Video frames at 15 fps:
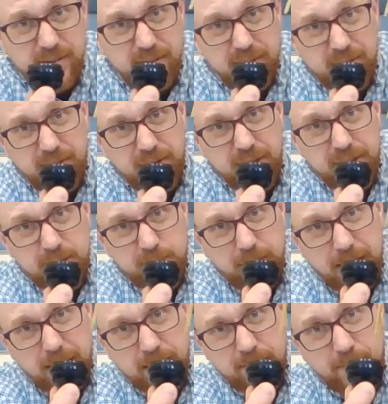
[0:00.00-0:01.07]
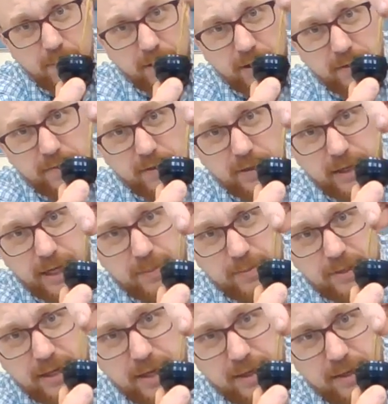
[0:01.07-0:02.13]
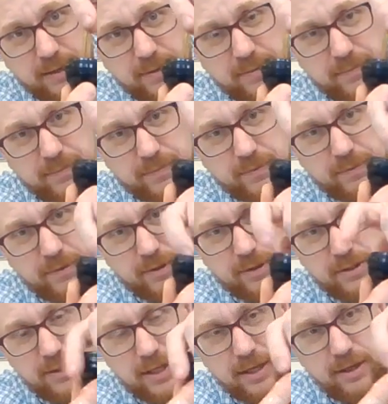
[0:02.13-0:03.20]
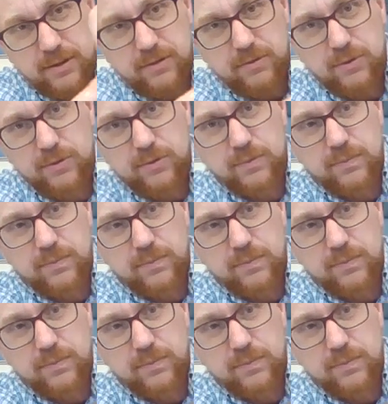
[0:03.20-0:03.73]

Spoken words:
this bottom part of the lamp socket. We're going to send it through